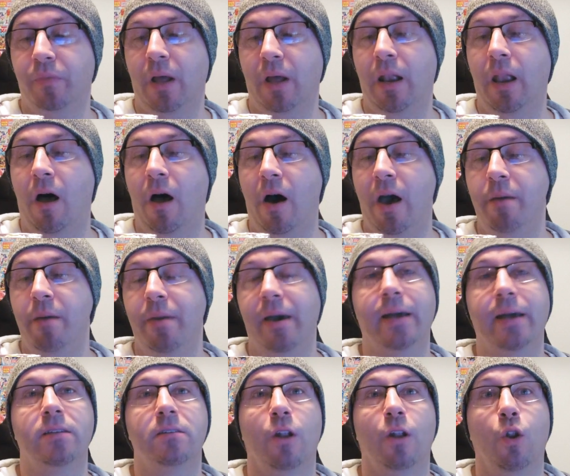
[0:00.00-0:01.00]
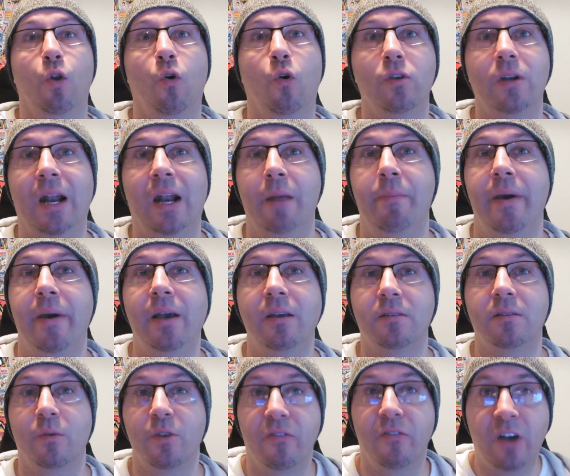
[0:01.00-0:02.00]
Lime is lawn
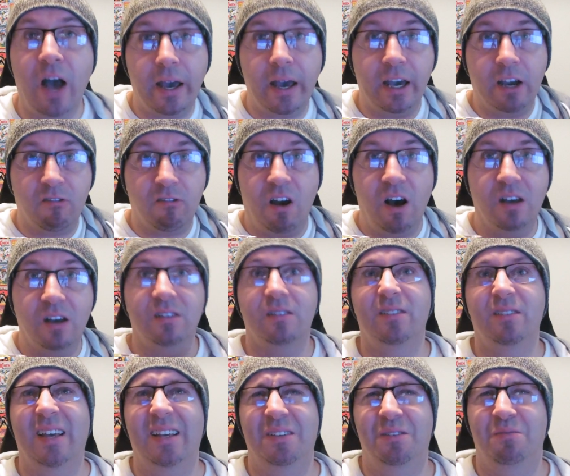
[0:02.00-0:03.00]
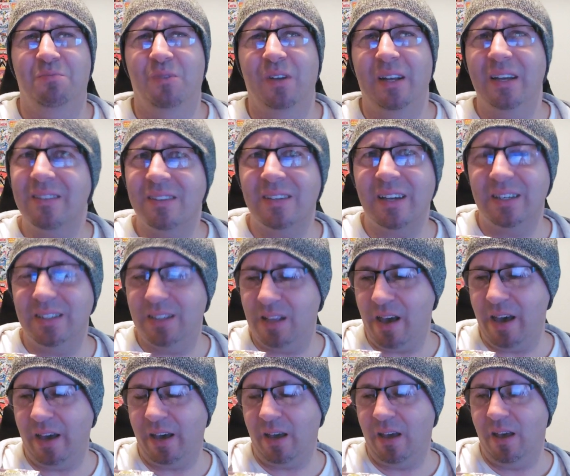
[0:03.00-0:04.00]
clippings, when you've cut your grass, that's what it tastes
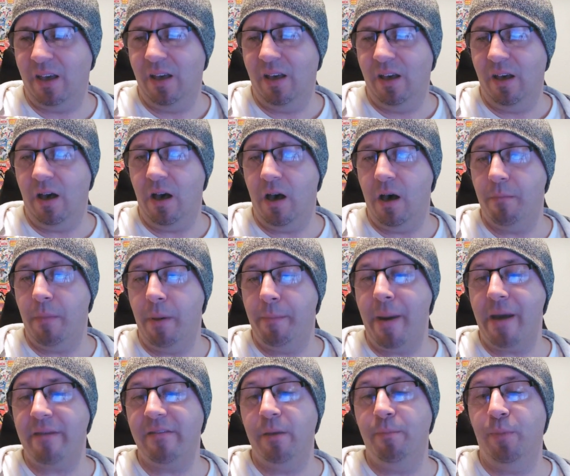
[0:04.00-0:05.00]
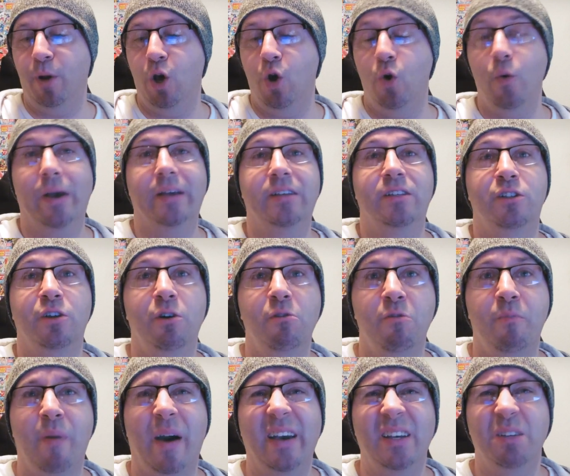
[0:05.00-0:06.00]
like. Berry Blue is
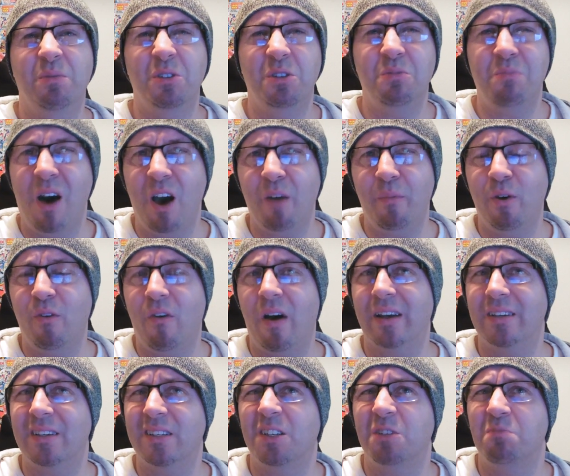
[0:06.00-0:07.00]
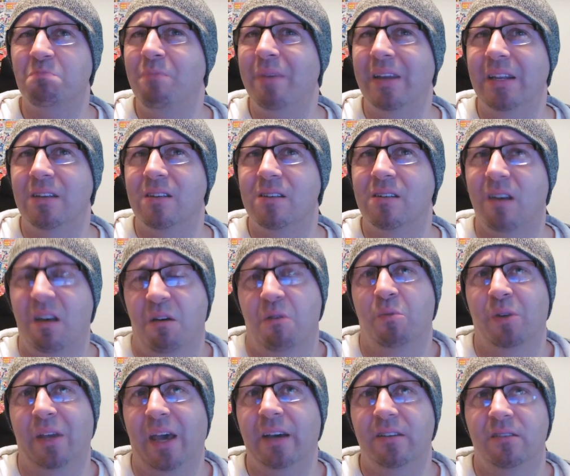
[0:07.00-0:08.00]
toothpaste, which might be alright, because that's just mint, I
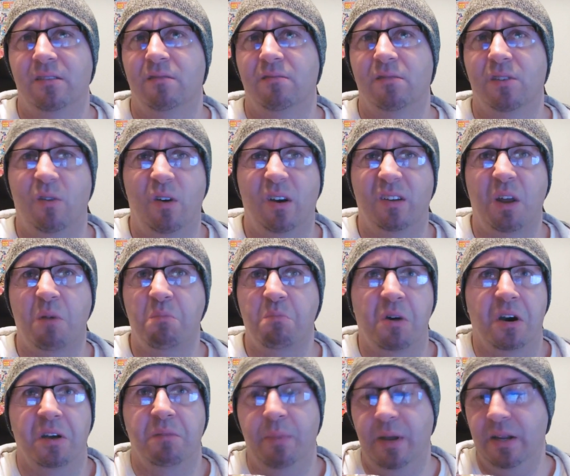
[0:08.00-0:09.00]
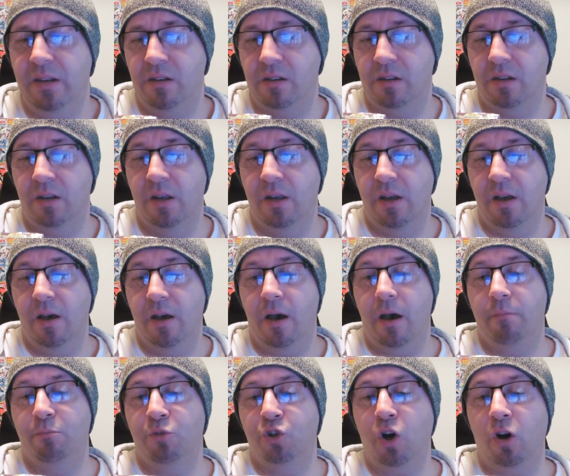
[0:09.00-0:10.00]
would guess, so I don't mind mint.
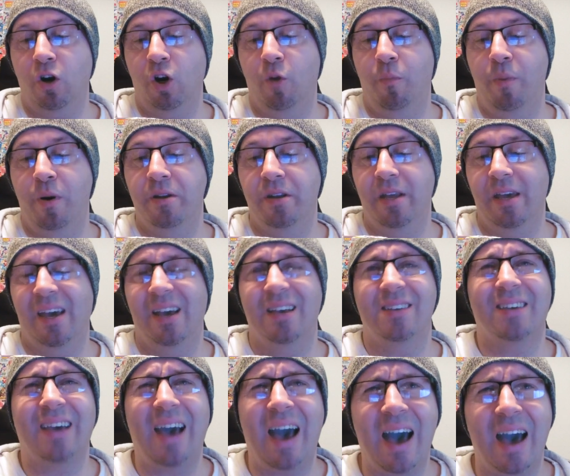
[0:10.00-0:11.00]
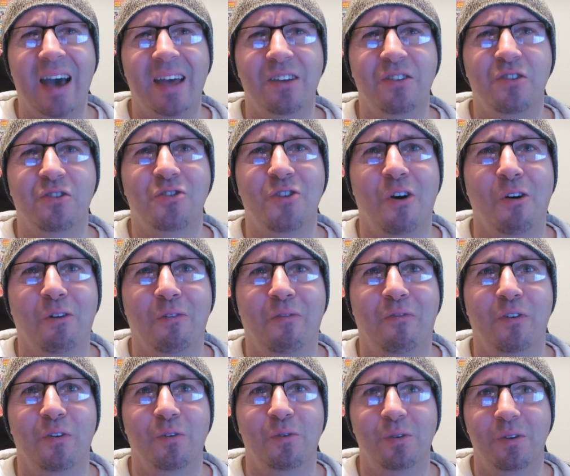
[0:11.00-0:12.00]
Chocolate pudding is canned dog
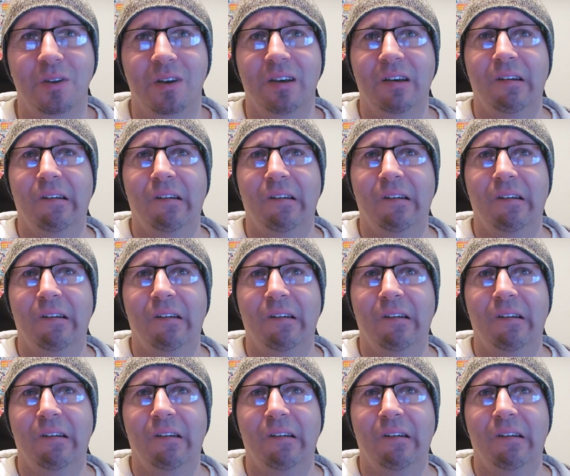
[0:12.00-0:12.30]
food.